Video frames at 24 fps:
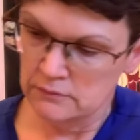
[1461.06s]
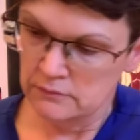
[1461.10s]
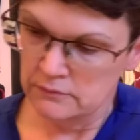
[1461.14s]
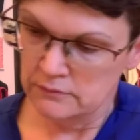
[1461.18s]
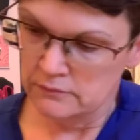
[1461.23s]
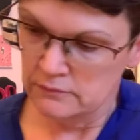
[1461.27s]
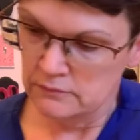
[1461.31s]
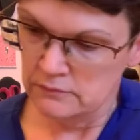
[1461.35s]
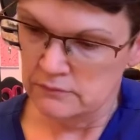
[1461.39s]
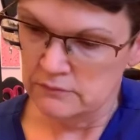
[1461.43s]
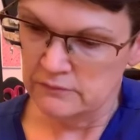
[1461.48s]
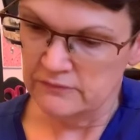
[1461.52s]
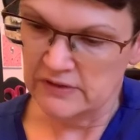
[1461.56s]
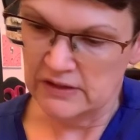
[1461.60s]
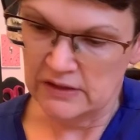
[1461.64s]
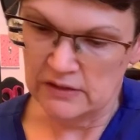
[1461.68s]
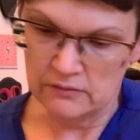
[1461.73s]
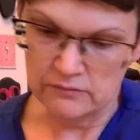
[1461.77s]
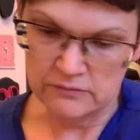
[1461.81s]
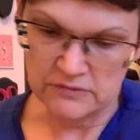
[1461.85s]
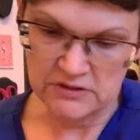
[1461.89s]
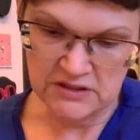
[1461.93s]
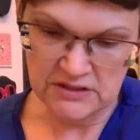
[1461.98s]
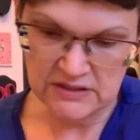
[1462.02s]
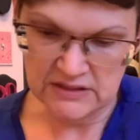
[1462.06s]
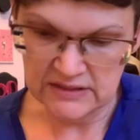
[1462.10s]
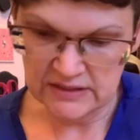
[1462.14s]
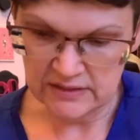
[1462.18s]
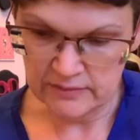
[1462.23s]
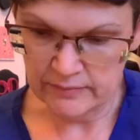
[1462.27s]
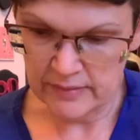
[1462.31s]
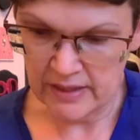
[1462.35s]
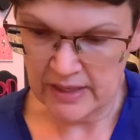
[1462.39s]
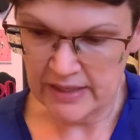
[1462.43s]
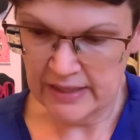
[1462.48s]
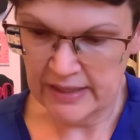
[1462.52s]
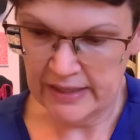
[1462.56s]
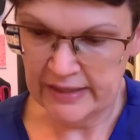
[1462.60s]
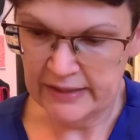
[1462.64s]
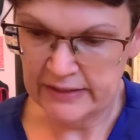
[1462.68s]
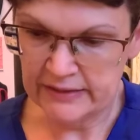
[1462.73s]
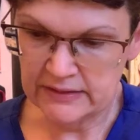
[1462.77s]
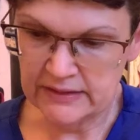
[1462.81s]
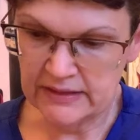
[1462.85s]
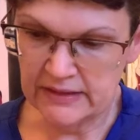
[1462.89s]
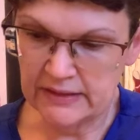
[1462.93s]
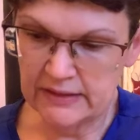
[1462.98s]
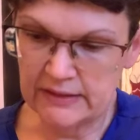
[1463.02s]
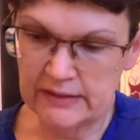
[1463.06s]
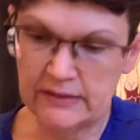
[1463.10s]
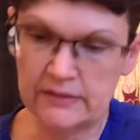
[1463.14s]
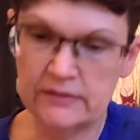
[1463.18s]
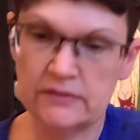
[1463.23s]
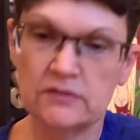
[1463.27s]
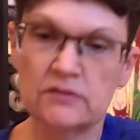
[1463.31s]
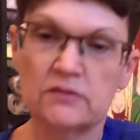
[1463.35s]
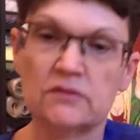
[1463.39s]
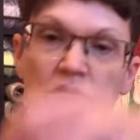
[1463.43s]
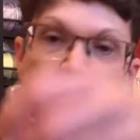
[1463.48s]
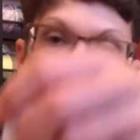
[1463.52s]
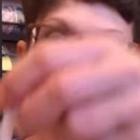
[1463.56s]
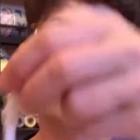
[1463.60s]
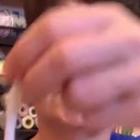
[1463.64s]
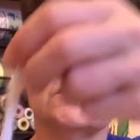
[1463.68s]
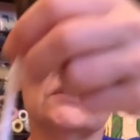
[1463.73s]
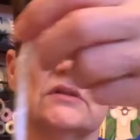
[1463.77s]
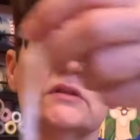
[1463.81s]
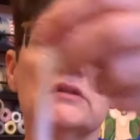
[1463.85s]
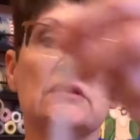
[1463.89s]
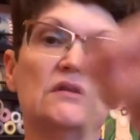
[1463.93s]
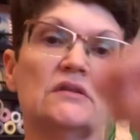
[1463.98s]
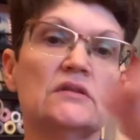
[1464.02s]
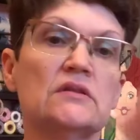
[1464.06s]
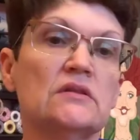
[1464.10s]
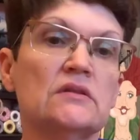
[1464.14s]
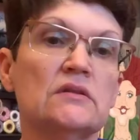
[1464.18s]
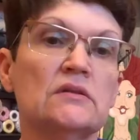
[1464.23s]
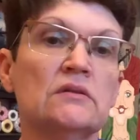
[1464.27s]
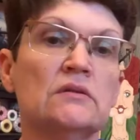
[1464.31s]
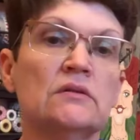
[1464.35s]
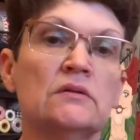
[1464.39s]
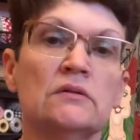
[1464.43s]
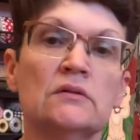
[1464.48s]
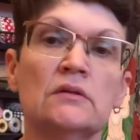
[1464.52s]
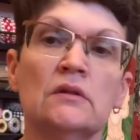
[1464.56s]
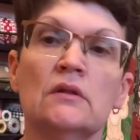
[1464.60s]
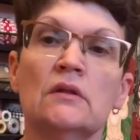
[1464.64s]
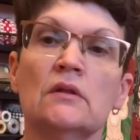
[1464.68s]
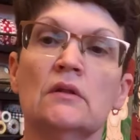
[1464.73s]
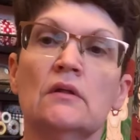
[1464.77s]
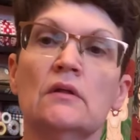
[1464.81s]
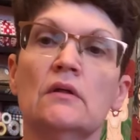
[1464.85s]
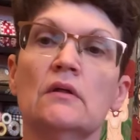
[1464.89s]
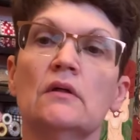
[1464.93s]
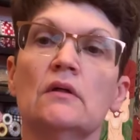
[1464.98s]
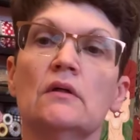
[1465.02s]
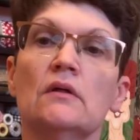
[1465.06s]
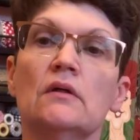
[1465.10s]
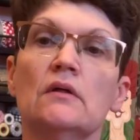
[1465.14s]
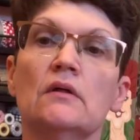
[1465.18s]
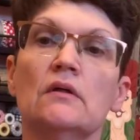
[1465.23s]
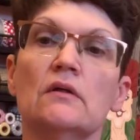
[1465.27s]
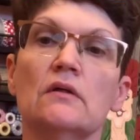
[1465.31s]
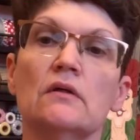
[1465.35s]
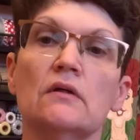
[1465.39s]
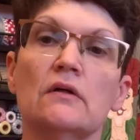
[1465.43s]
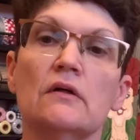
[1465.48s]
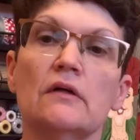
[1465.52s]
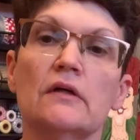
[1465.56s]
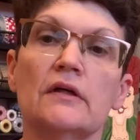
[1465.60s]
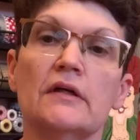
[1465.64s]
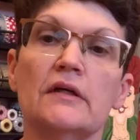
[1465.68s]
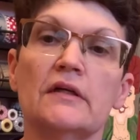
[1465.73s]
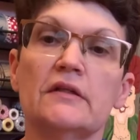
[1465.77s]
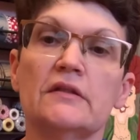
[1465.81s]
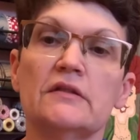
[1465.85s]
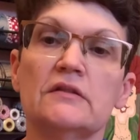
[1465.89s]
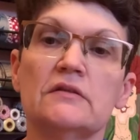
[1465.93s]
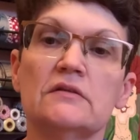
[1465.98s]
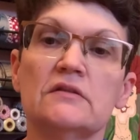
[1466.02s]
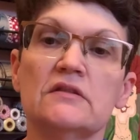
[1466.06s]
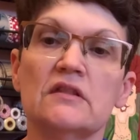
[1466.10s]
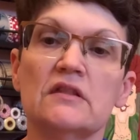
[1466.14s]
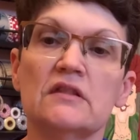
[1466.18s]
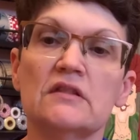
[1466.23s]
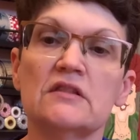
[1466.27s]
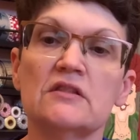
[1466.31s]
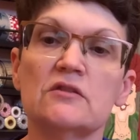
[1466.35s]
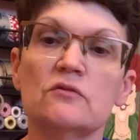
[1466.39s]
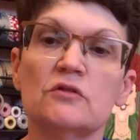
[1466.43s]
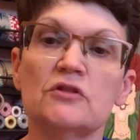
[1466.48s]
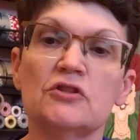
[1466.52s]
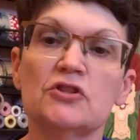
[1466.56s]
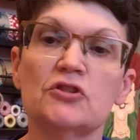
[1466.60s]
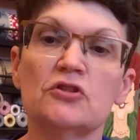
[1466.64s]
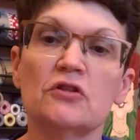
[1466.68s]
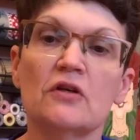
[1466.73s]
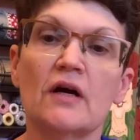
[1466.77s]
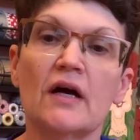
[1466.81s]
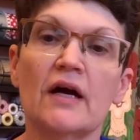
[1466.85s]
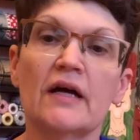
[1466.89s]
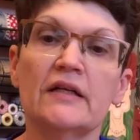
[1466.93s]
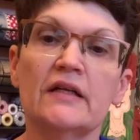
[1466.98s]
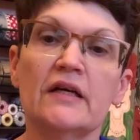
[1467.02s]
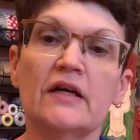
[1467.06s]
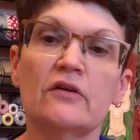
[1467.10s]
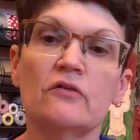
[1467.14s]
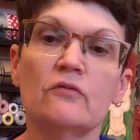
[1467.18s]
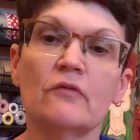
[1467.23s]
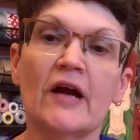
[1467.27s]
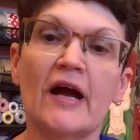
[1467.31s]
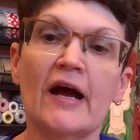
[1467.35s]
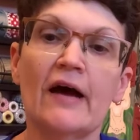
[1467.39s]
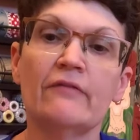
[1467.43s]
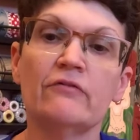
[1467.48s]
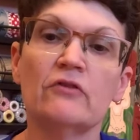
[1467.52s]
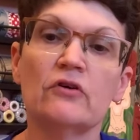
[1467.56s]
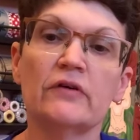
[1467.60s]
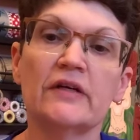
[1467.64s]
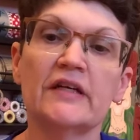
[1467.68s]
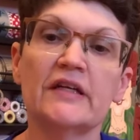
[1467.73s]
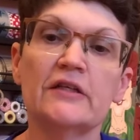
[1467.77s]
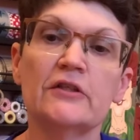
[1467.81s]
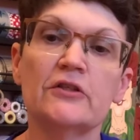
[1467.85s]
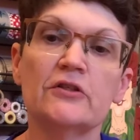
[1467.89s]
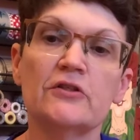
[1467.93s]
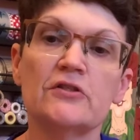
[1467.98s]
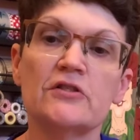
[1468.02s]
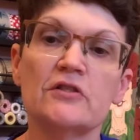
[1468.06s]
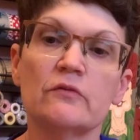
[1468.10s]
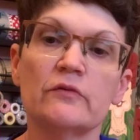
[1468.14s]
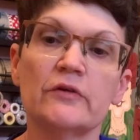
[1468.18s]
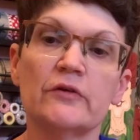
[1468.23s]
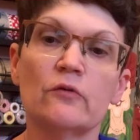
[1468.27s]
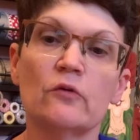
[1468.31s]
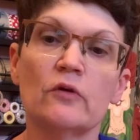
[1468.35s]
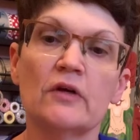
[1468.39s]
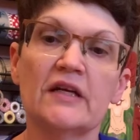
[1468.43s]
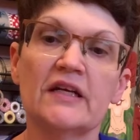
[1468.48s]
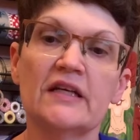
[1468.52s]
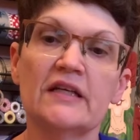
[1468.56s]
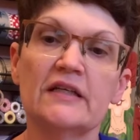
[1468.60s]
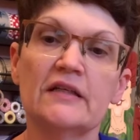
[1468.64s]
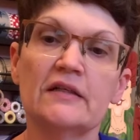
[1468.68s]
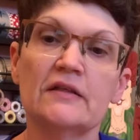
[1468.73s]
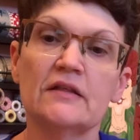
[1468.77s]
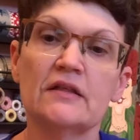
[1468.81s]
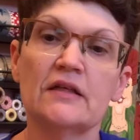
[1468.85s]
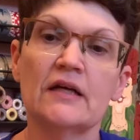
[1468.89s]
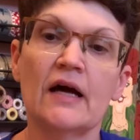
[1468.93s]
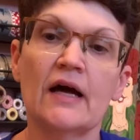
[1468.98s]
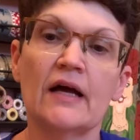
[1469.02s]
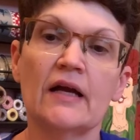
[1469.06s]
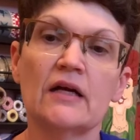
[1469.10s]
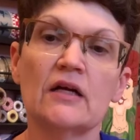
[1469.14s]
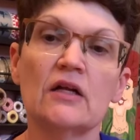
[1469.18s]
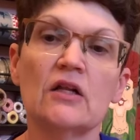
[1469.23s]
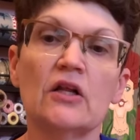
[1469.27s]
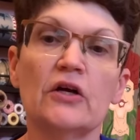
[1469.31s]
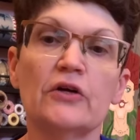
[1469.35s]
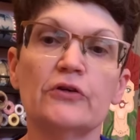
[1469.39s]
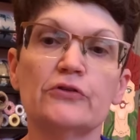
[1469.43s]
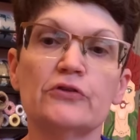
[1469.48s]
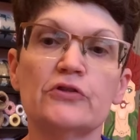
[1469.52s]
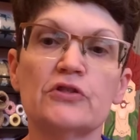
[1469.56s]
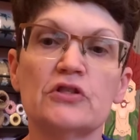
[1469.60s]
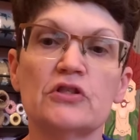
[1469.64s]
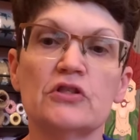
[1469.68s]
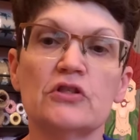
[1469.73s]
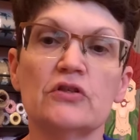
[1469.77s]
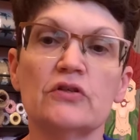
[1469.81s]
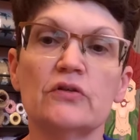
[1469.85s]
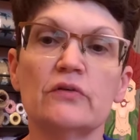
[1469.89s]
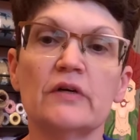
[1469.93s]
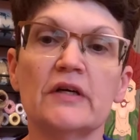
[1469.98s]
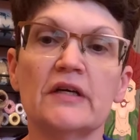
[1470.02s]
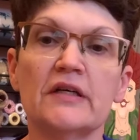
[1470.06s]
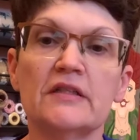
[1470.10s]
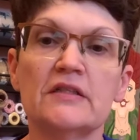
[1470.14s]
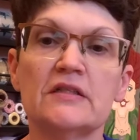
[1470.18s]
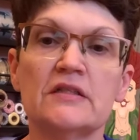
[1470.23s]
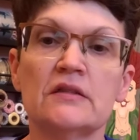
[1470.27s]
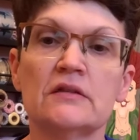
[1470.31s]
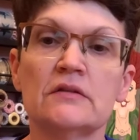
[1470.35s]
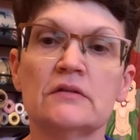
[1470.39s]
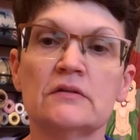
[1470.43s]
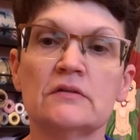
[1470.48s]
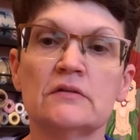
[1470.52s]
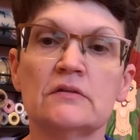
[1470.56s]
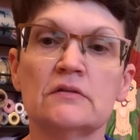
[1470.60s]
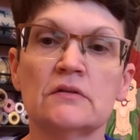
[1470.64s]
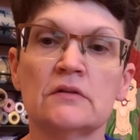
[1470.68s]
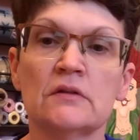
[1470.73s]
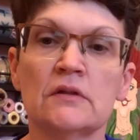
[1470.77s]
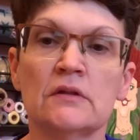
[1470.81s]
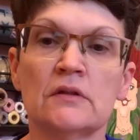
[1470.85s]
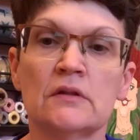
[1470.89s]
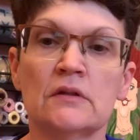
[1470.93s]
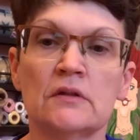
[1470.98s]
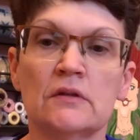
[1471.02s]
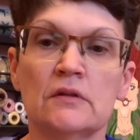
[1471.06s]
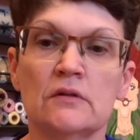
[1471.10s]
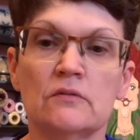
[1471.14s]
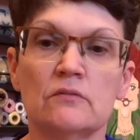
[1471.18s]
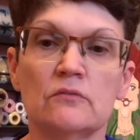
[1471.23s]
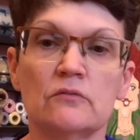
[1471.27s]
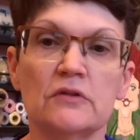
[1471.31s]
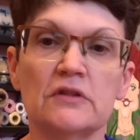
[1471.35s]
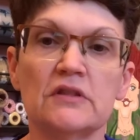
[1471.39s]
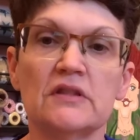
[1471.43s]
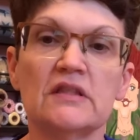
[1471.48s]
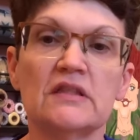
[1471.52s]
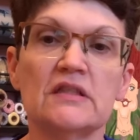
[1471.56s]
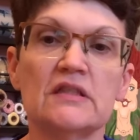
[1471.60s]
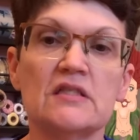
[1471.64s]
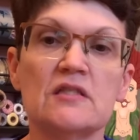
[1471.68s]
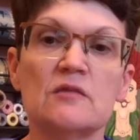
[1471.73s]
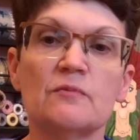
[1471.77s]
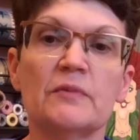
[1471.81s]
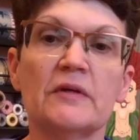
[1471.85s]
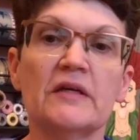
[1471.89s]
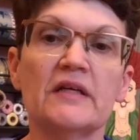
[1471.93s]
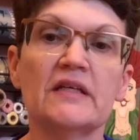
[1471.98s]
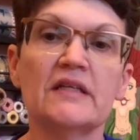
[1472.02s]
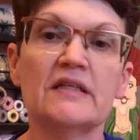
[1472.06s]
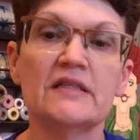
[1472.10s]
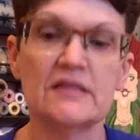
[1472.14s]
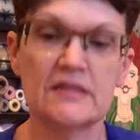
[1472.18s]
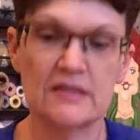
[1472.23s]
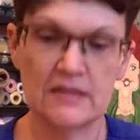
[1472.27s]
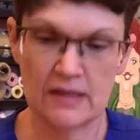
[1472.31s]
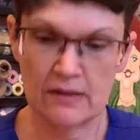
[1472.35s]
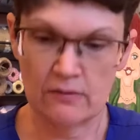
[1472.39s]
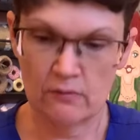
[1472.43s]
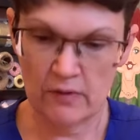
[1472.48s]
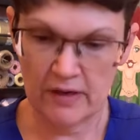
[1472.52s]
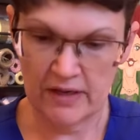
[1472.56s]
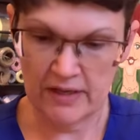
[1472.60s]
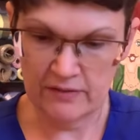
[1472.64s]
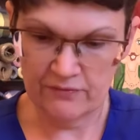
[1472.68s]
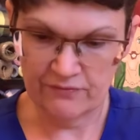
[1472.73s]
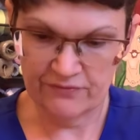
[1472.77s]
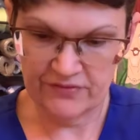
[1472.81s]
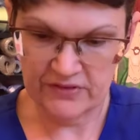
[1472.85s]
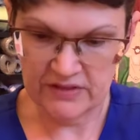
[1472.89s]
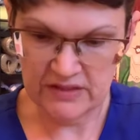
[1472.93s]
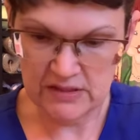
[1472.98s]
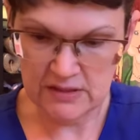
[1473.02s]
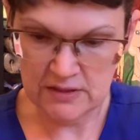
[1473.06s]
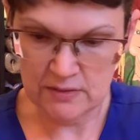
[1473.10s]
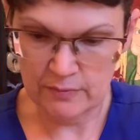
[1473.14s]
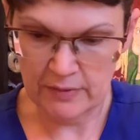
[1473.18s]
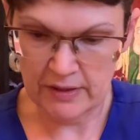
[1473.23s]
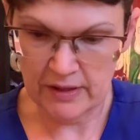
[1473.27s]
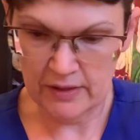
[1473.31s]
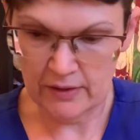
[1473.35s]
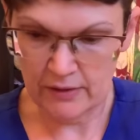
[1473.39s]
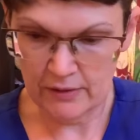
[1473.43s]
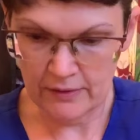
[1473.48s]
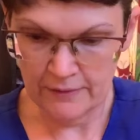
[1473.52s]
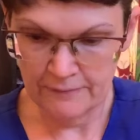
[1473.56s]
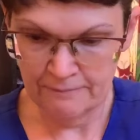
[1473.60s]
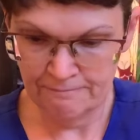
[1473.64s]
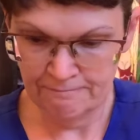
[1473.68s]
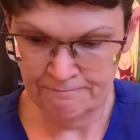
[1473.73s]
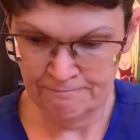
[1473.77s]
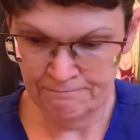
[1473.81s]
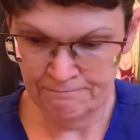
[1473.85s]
If I don't stick my hand in it. Goodness. All right. So this one's trying to unravel here. So we want to get kind of close to it with this piece. That way it fits better.